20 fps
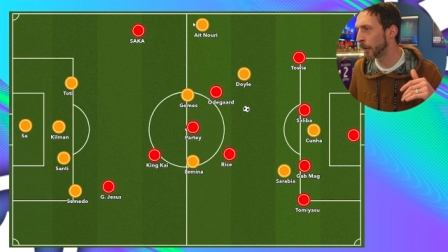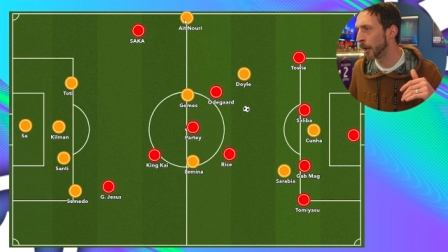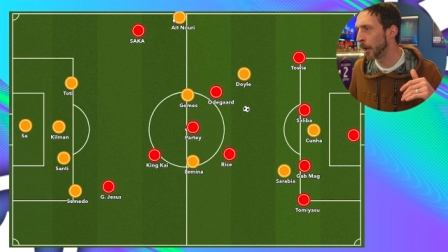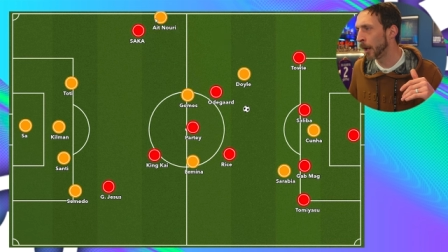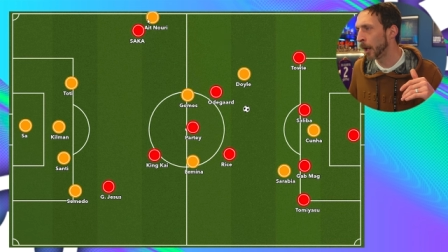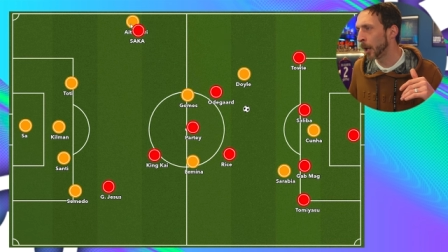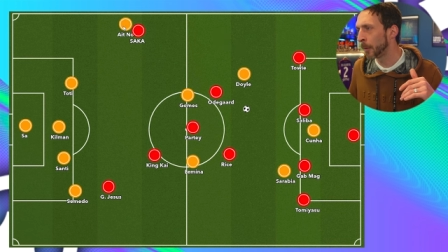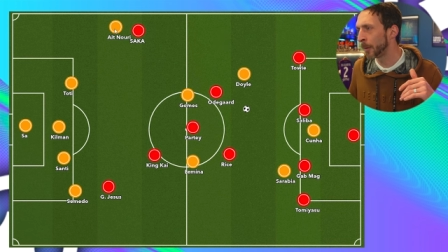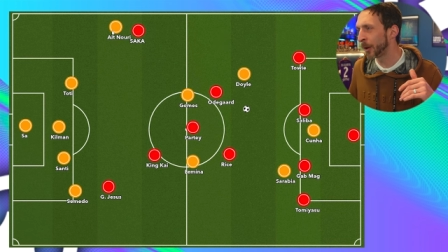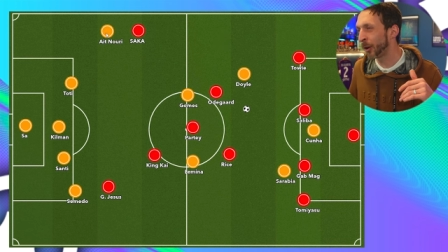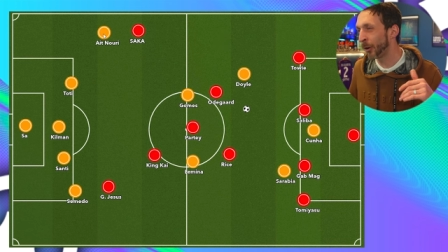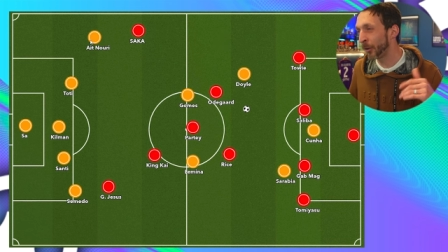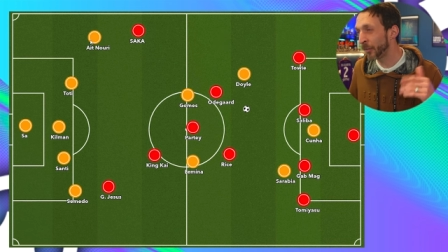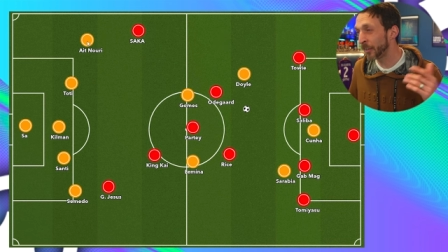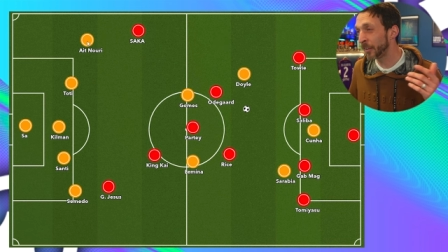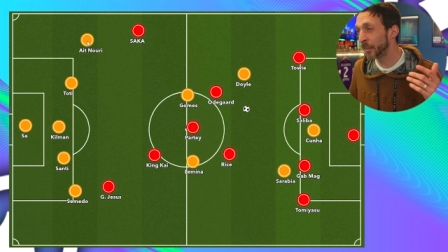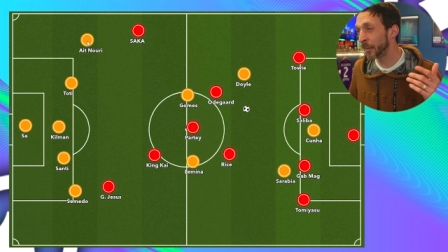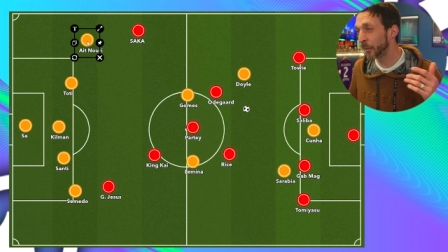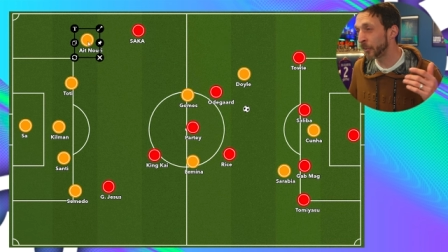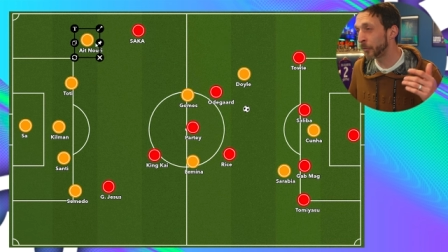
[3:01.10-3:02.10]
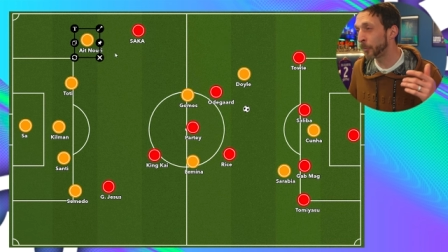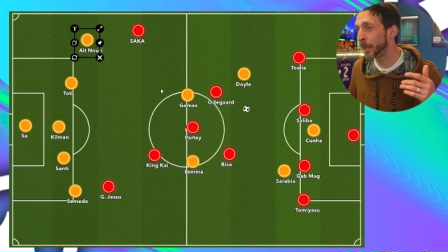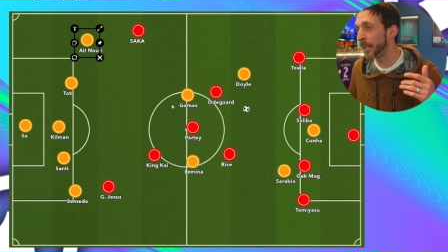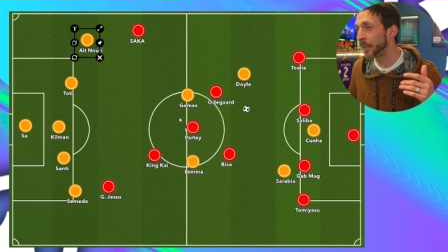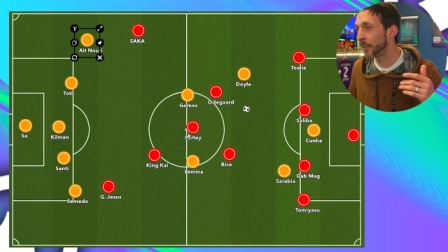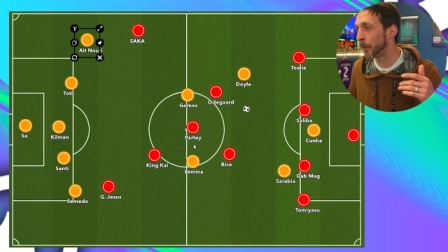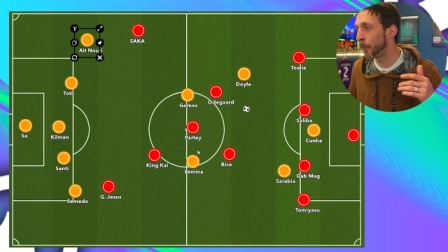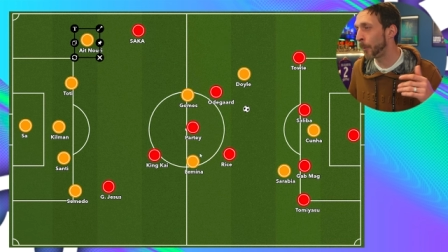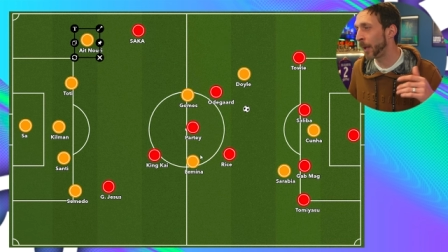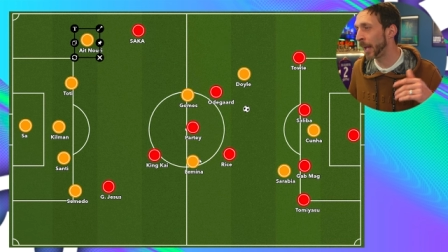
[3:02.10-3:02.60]
it, because of the
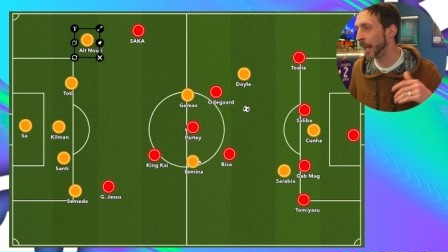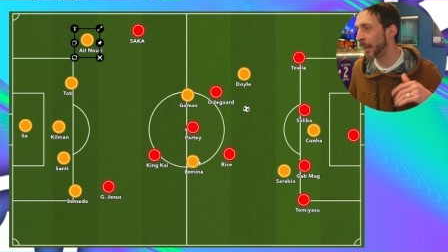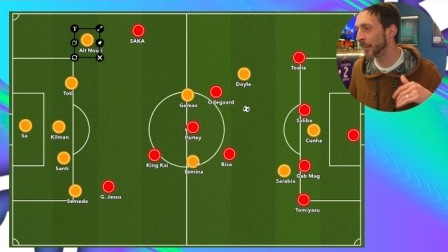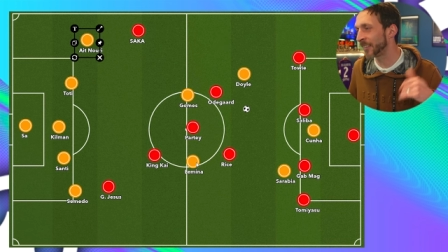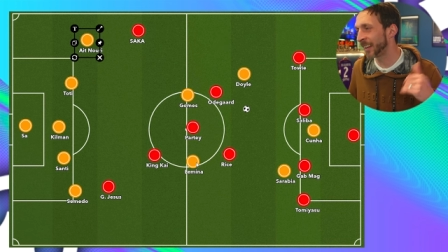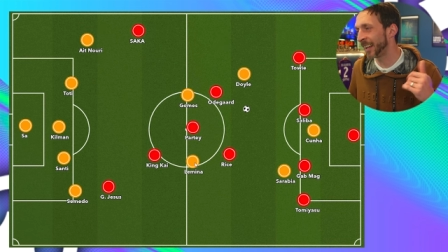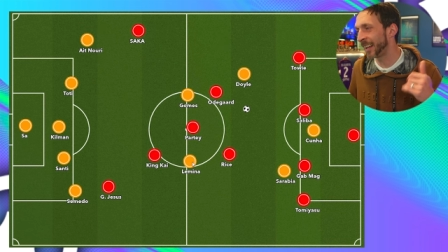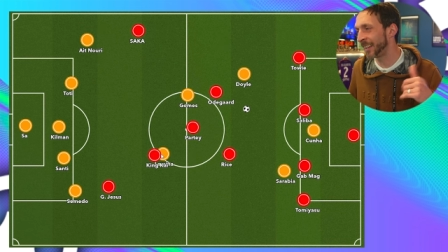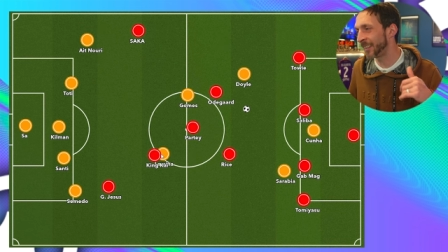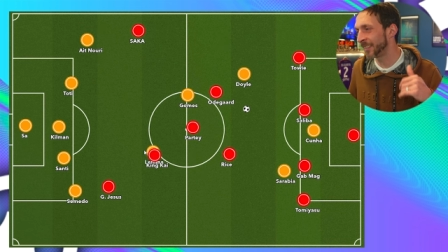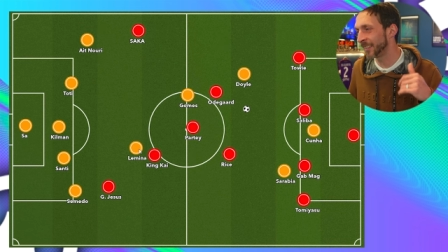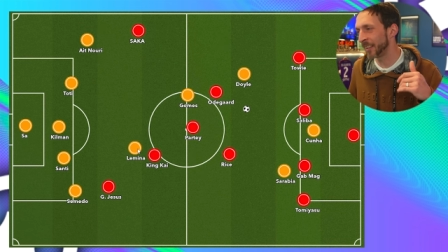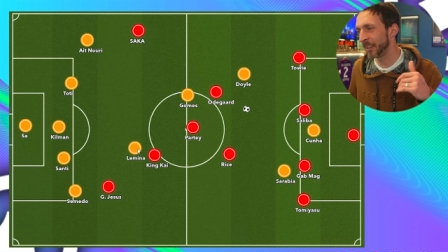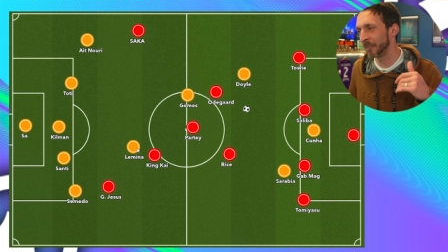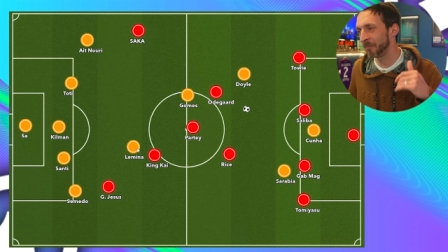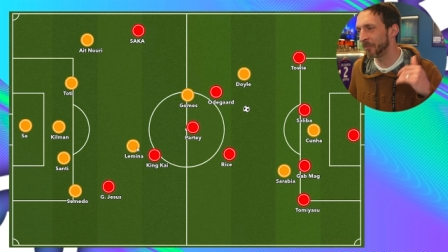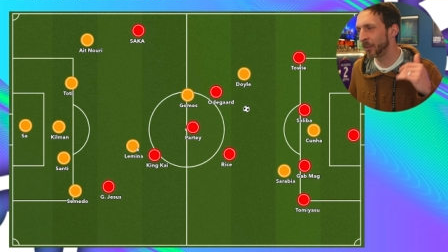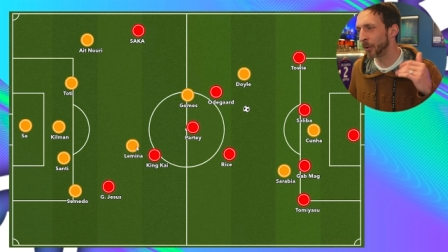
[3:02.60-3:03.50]
speed, the pace, and like,